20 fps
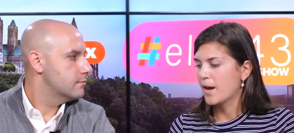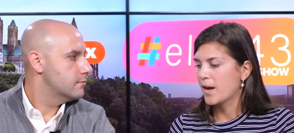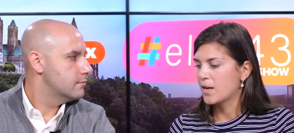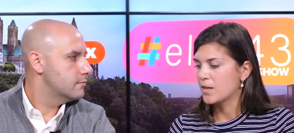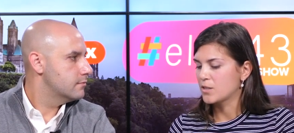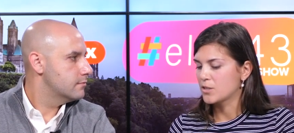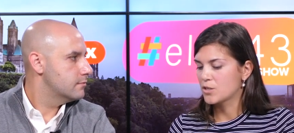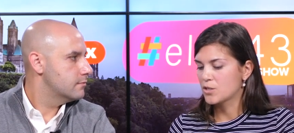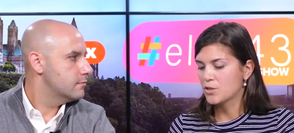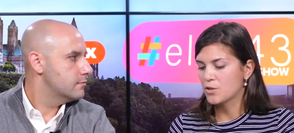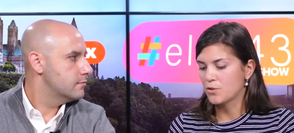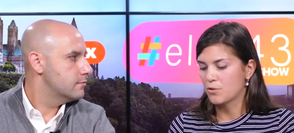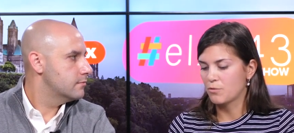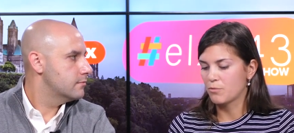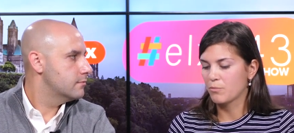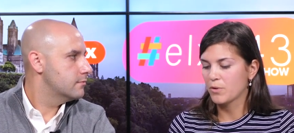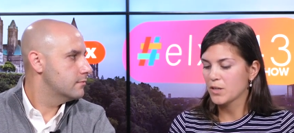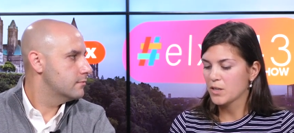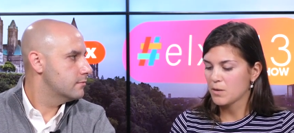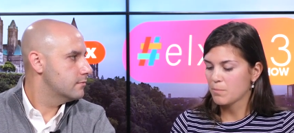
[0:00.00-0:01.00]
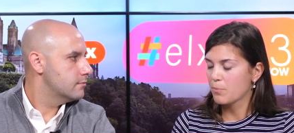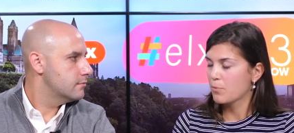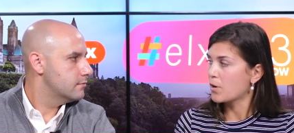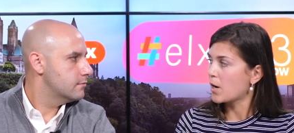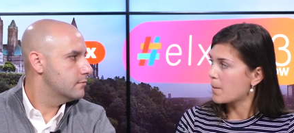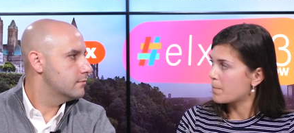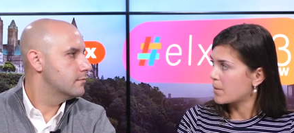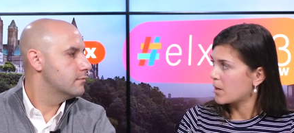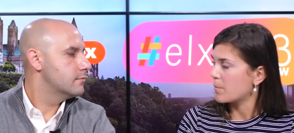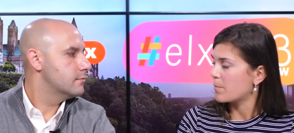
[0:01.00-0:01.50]
Speaker 1: and to really
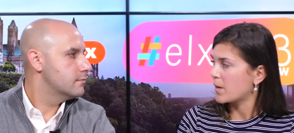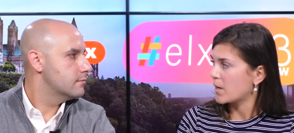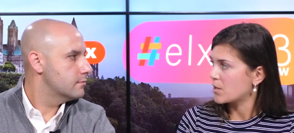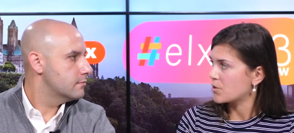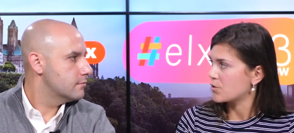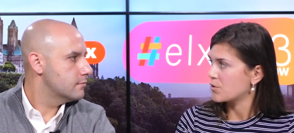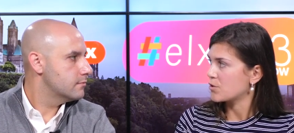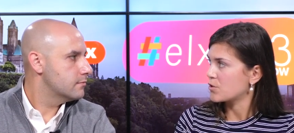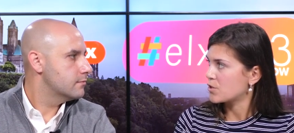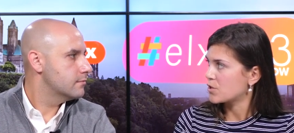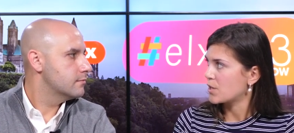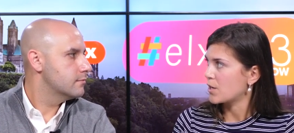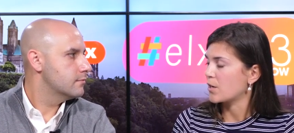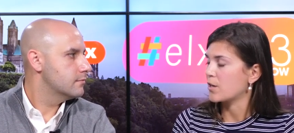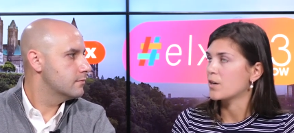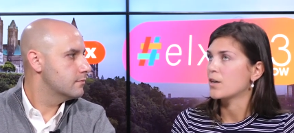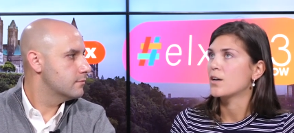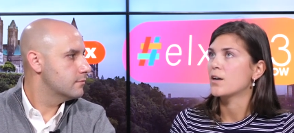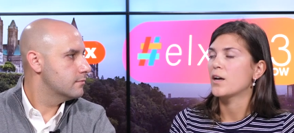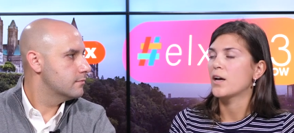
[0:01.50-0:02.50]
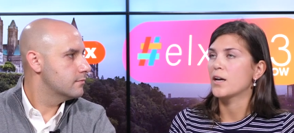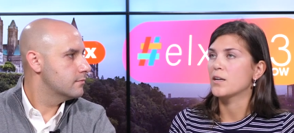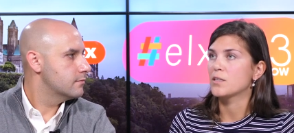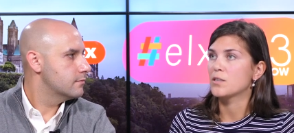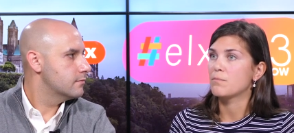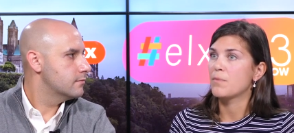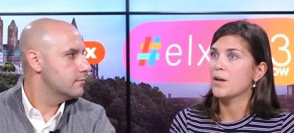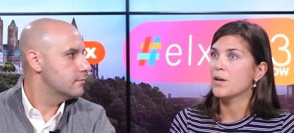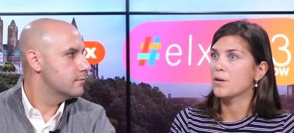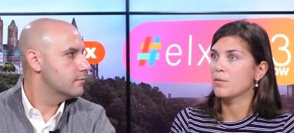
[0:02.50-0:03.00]
prop up Andrew Scheer and
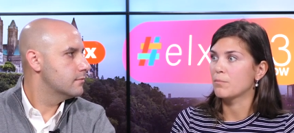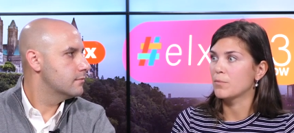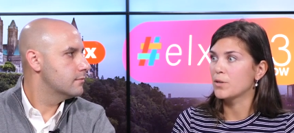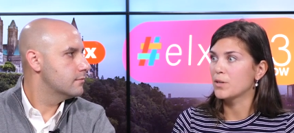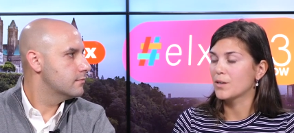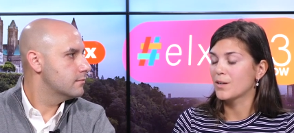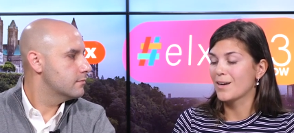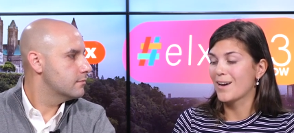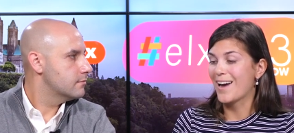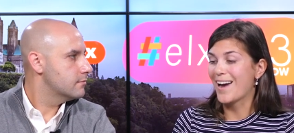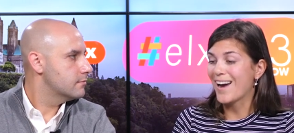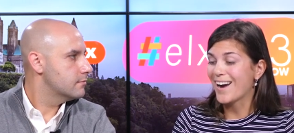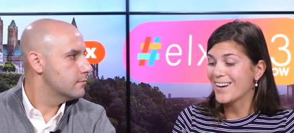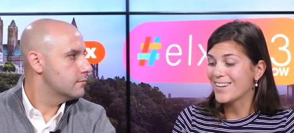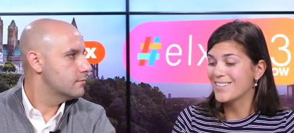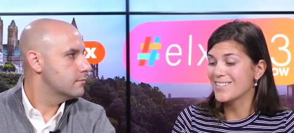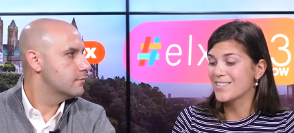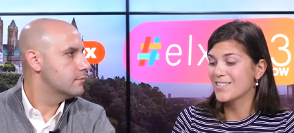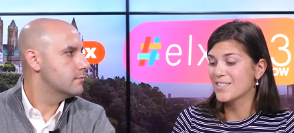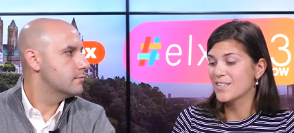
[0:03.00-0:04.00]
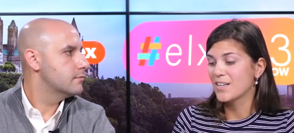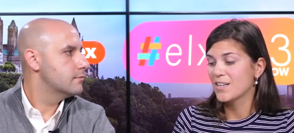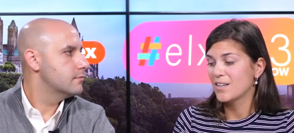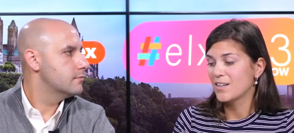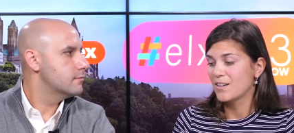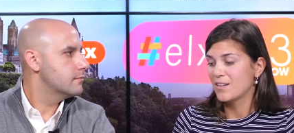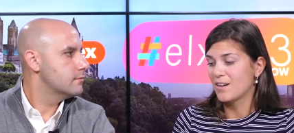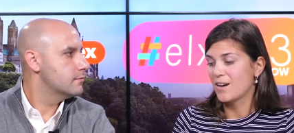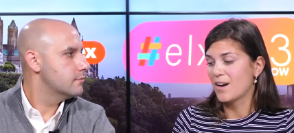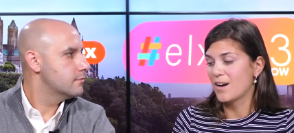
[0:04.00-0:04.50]
to make him look as
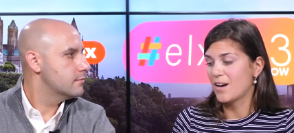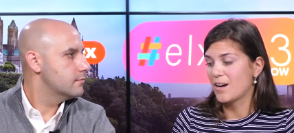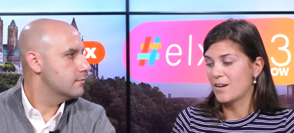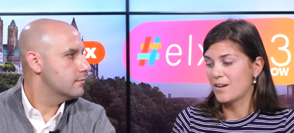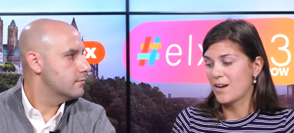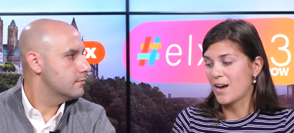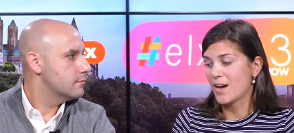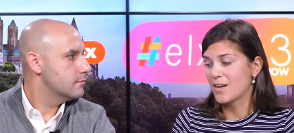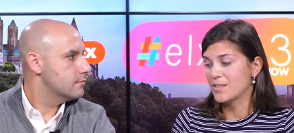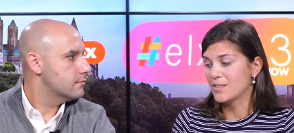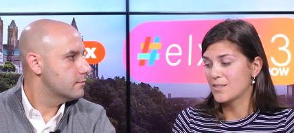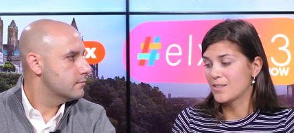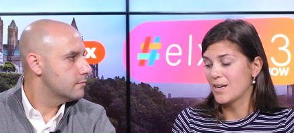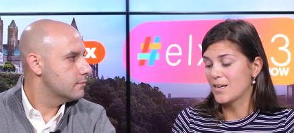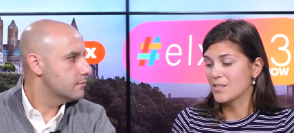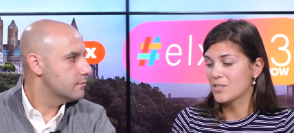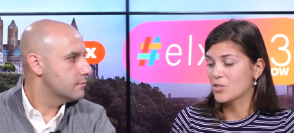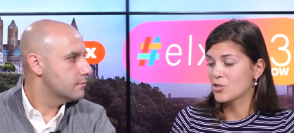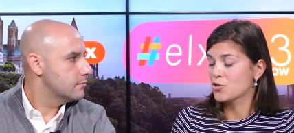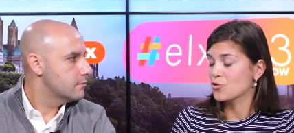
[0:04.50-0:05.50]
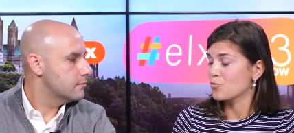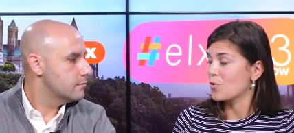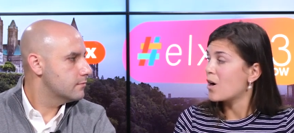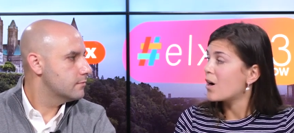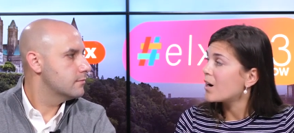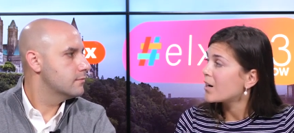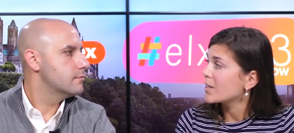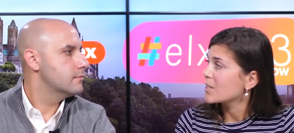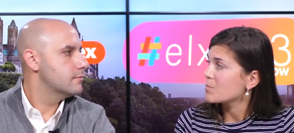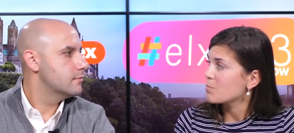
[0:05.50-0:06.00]
uh, as as
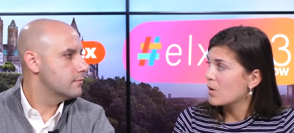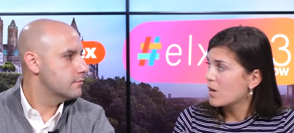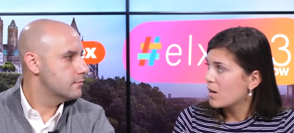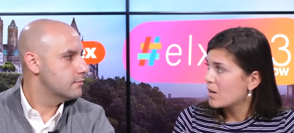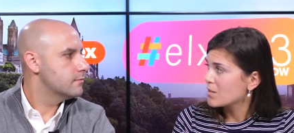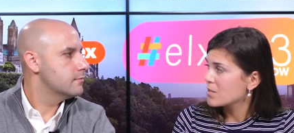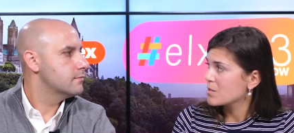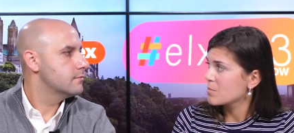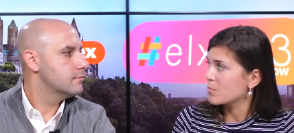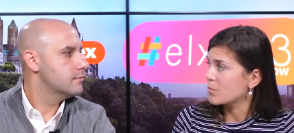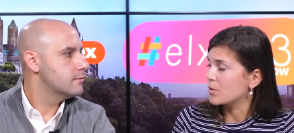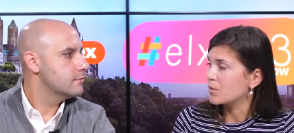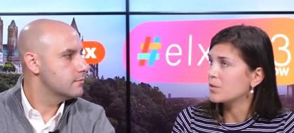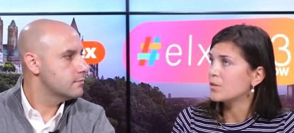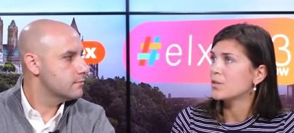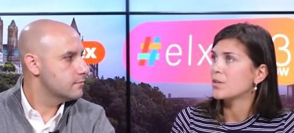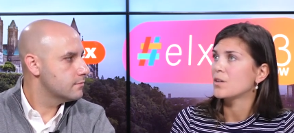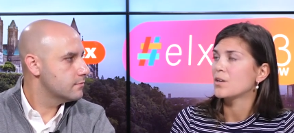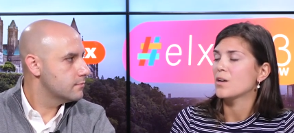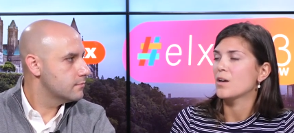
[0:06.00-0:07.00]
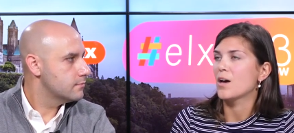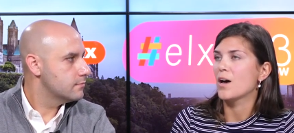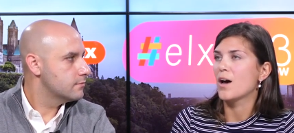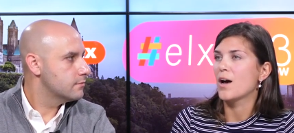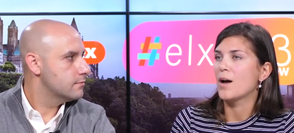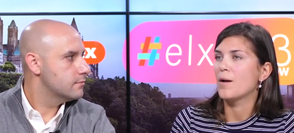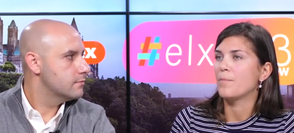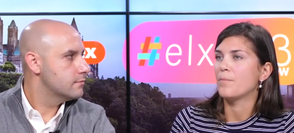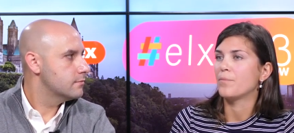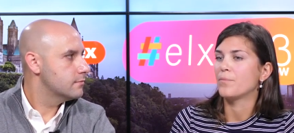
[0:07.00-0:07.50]
strong as possible
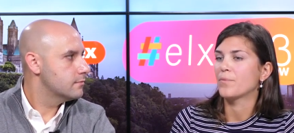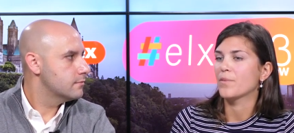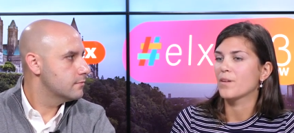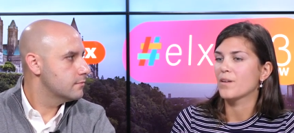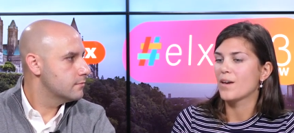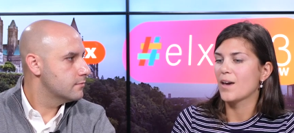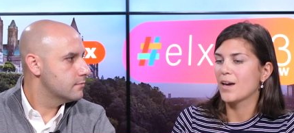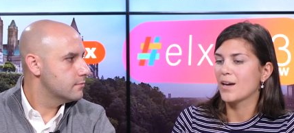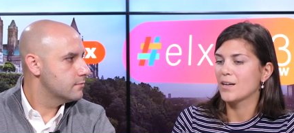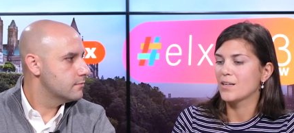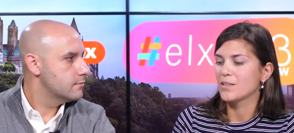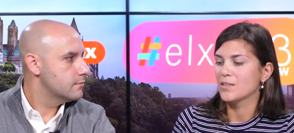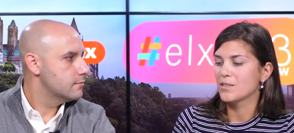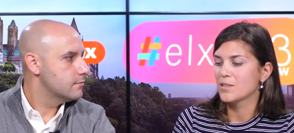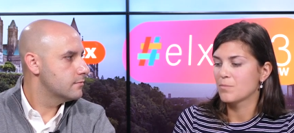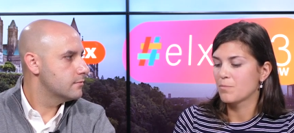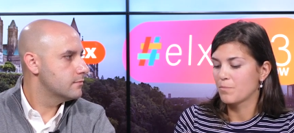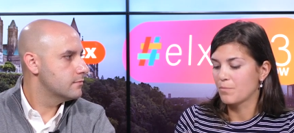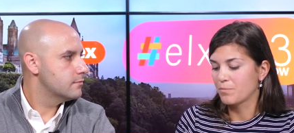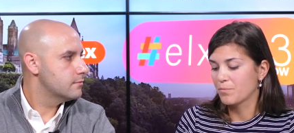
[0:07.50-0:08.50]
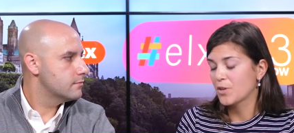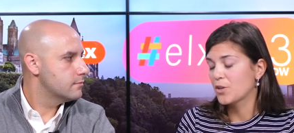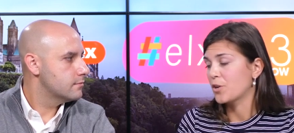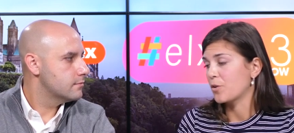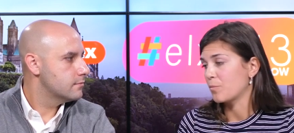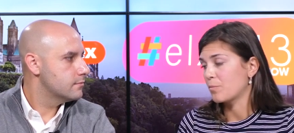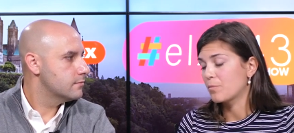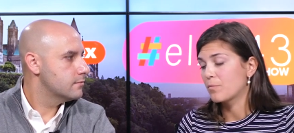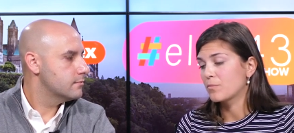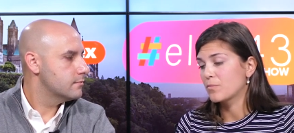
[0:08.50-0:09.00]
um, and you
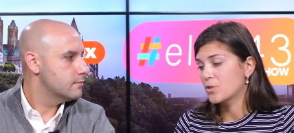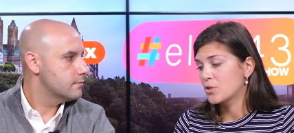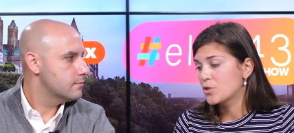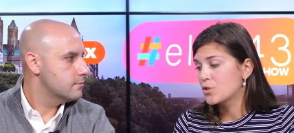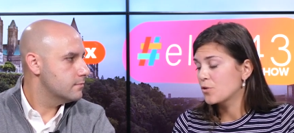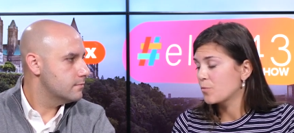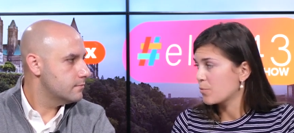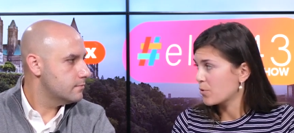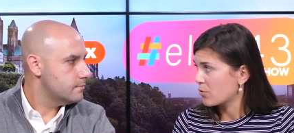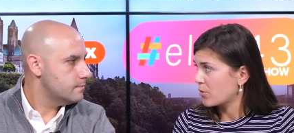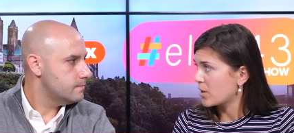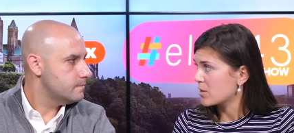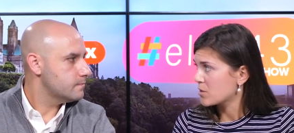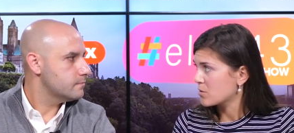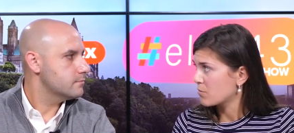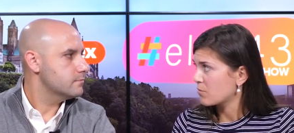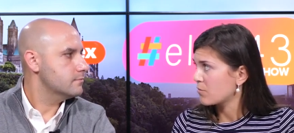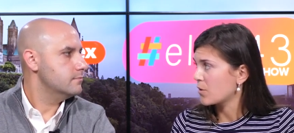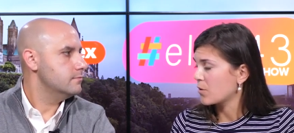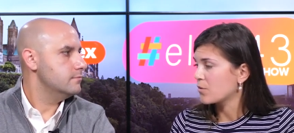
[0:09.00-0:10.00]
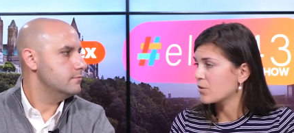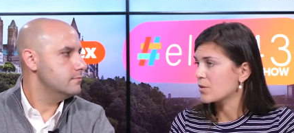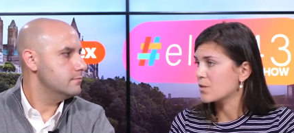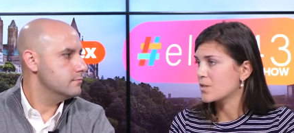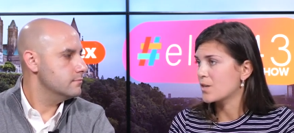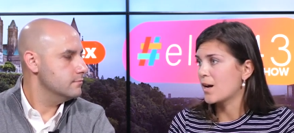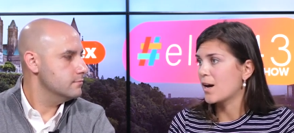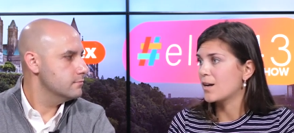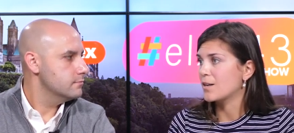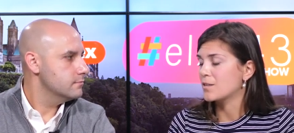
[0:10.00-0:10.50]
know to progressive
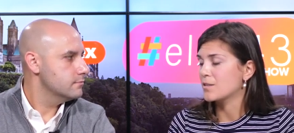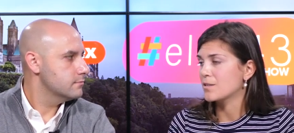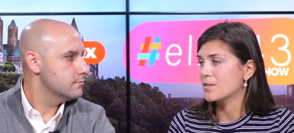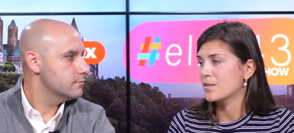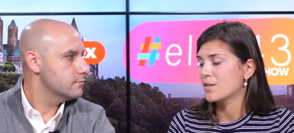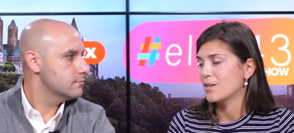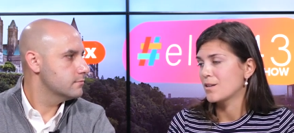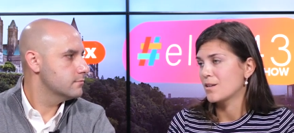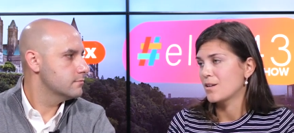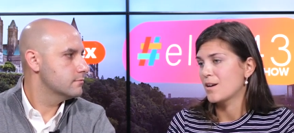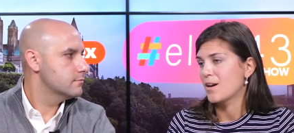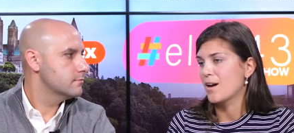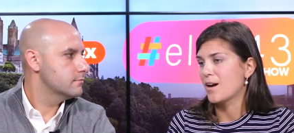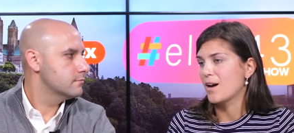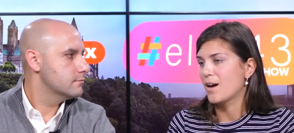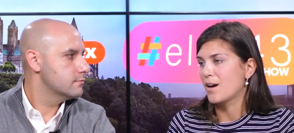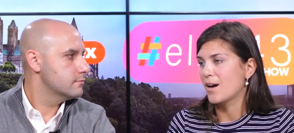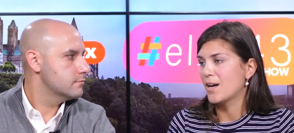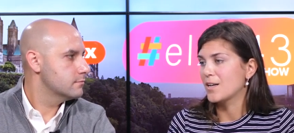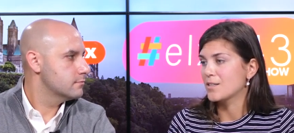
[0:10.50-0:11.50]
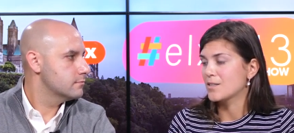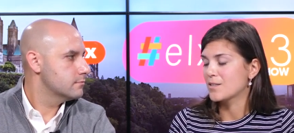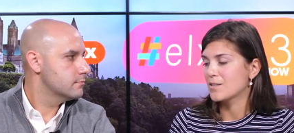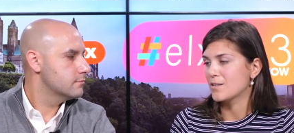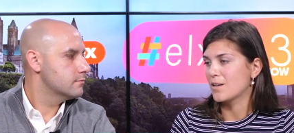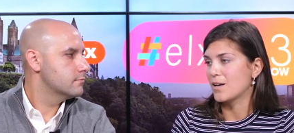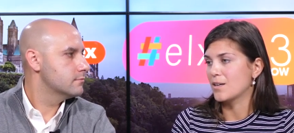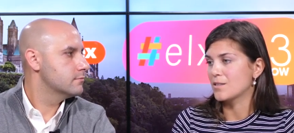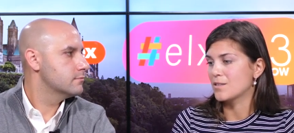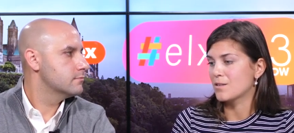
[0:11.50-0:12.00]
voters as uh,
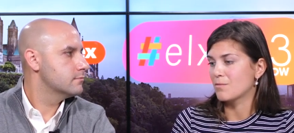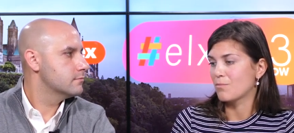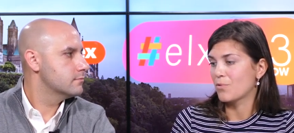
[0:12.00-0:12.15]
as as